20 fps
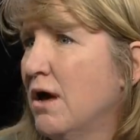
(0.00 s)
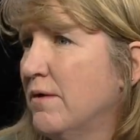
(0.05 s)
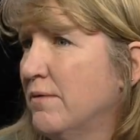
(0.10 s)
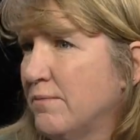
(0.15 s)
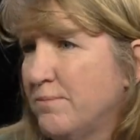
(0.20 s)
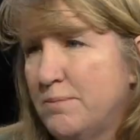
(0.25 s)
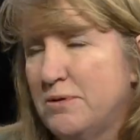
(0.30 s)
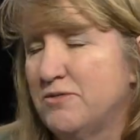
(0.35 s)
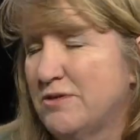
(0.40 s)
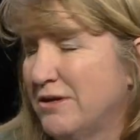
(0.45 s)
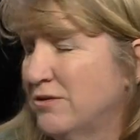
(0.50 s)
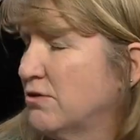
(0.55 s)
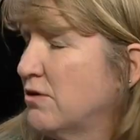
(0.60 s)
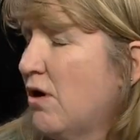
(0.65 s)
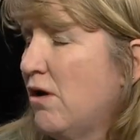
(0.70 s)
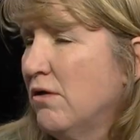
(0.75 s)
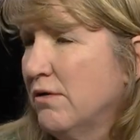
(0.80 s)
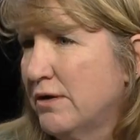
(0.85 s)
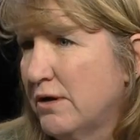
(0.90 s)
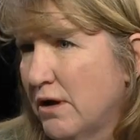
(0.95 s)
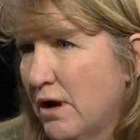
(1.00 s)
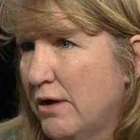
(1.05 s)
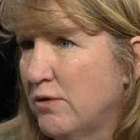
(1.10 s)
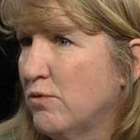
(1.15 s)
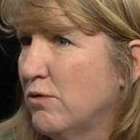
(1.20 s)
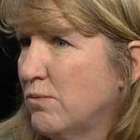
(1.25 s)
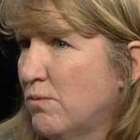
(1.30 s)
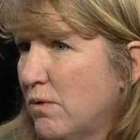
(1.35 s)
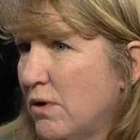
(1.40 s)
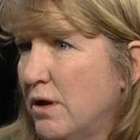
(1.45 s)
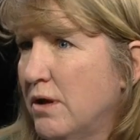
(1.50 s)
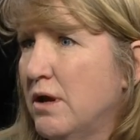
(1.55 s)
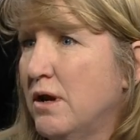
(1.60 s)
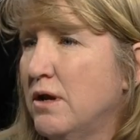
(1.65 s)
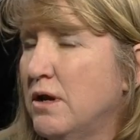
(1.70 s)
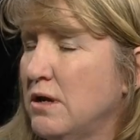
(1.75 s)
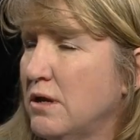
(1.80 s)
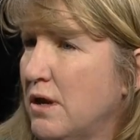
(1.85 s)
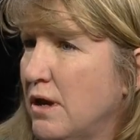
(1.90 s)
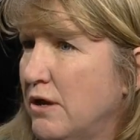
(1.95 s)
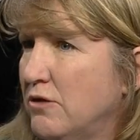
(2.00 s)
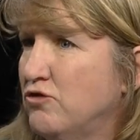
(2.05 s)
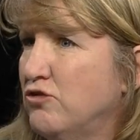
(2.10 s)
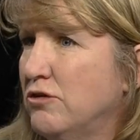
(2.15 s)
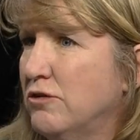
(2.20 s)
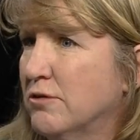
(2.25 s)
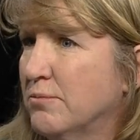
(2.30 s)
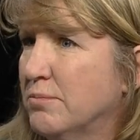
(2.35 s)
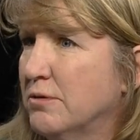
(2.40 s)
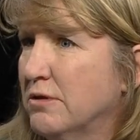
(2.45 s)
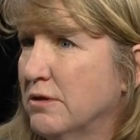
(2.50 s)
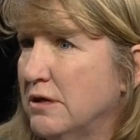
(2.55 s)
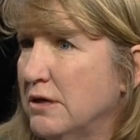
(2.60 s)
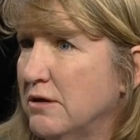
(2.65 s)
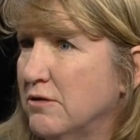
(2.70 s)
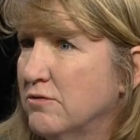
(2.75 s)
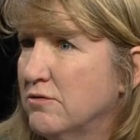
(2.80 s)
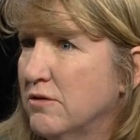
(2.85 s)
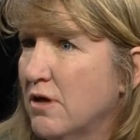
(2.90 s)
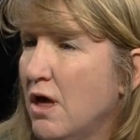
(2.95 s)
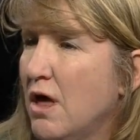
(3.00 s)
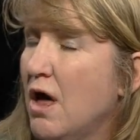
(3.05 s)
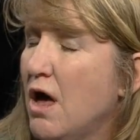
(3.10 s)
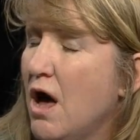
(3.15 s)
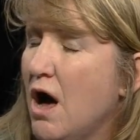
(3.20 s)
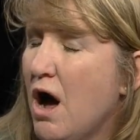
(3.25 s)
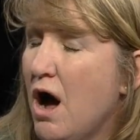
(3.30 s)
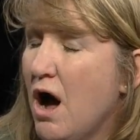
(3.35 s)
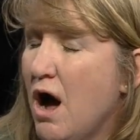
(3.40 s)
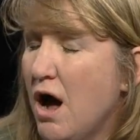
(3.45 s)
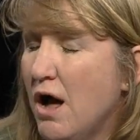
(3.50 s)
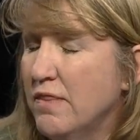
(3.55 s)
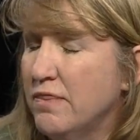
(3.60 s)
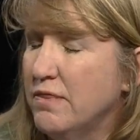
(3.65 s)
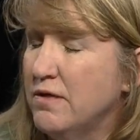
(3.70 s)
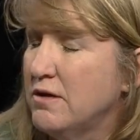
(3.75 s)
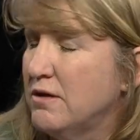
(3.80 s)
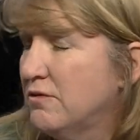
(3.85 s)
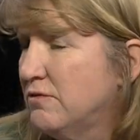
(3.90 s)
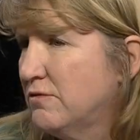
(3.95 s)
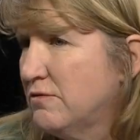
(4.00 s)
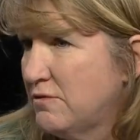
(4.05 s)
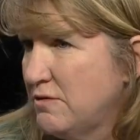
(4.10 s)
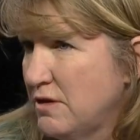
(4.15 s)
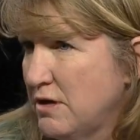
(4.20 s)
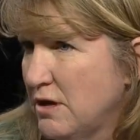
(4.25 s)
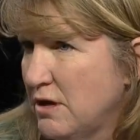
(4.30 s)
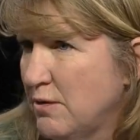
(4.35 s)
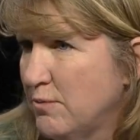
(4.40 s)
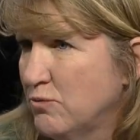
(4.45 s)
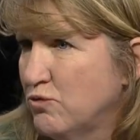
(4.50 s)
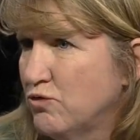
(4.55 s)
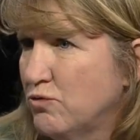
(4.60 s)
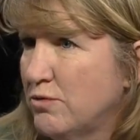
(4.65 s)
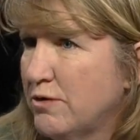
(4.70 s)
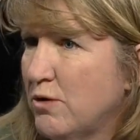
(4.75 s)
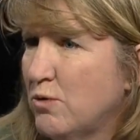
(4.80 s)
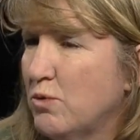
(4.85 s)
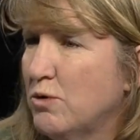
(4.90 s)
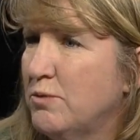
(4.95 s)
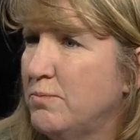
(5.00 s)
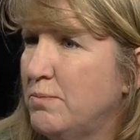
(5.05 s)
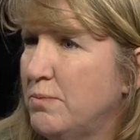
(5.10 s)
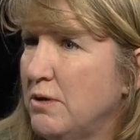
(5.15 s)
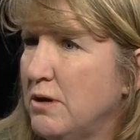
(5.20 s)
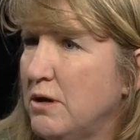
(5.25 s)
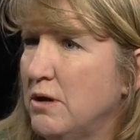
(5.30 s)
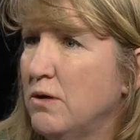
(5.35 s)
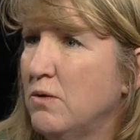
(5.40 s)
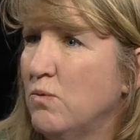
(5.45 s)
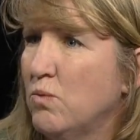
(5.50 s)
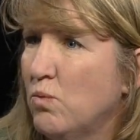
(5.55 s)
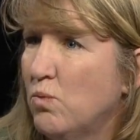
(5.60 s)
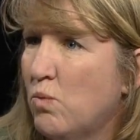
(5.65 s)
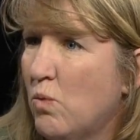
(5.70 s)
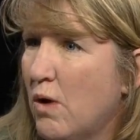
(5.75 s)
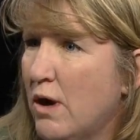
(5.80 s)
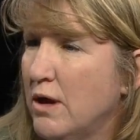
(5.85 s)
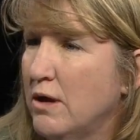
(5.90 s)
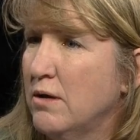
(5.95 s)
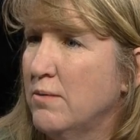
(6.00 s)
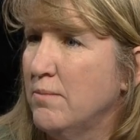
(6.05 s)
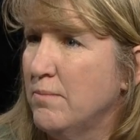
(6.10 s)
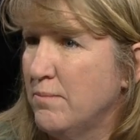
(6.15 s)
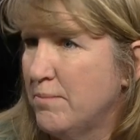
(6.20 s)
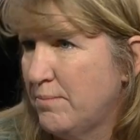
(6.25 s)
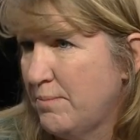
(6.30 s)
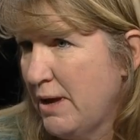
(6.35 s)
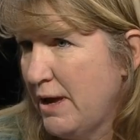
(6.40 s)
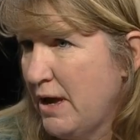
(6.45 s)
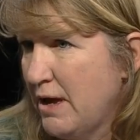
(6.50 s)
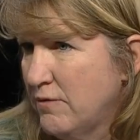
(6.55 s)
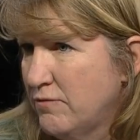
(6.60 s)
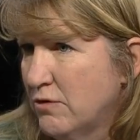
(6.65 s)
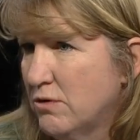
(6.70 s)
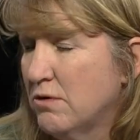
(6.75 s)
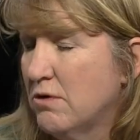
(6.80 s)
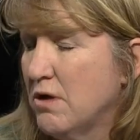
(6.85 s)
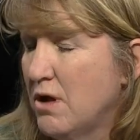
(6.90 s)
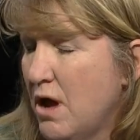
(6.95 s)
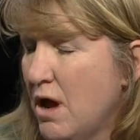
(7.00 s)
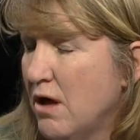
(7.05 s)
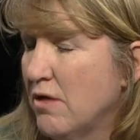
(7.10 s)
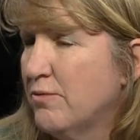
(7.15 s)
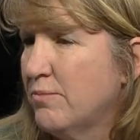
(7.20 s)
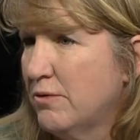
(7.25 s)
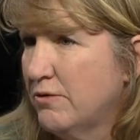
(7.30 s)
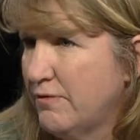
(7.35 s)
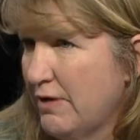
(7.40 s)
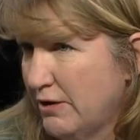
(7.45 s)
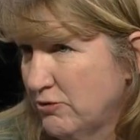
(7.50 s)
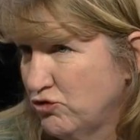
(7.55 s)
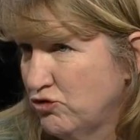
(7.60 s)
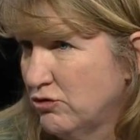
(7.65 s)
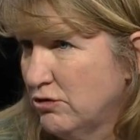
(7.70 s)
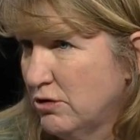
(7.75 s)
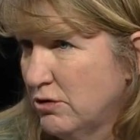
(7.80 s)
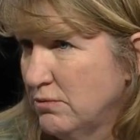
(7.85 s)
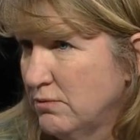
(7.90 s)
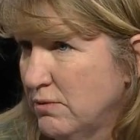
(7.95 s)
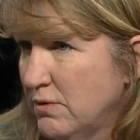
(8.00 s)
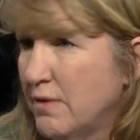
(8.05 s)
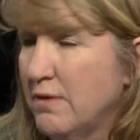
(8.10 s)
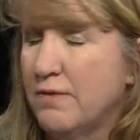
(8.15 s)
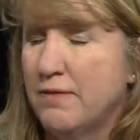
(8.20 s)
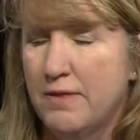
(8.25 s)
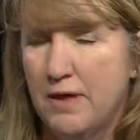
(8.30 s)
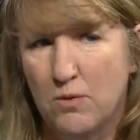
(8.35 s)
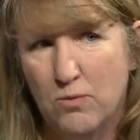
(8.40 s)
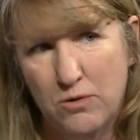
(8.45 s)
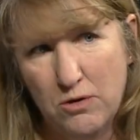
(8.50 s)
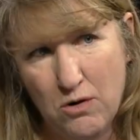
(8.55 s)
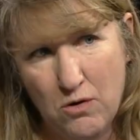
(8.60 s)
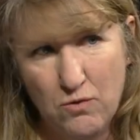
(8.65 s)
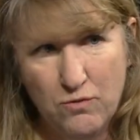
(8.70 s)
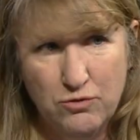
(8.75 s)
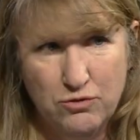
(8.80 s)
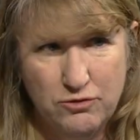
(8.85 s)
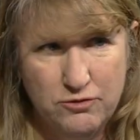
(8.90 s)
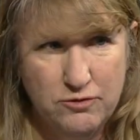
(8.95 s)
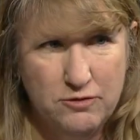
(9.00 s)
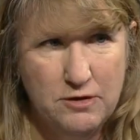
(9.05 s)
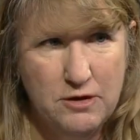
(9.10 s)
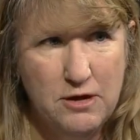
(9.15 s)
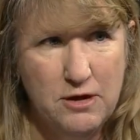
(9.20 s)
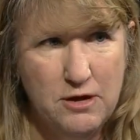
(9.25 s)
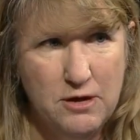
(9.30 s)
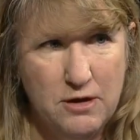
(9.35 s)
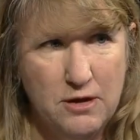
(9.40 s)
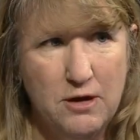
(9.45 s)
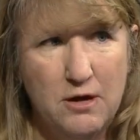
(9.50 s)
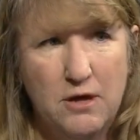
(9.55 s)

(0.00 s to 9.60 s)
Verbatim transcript: besides calling 911 and engaging the police. On these teams, there would be one behavioral health professional. They would oversee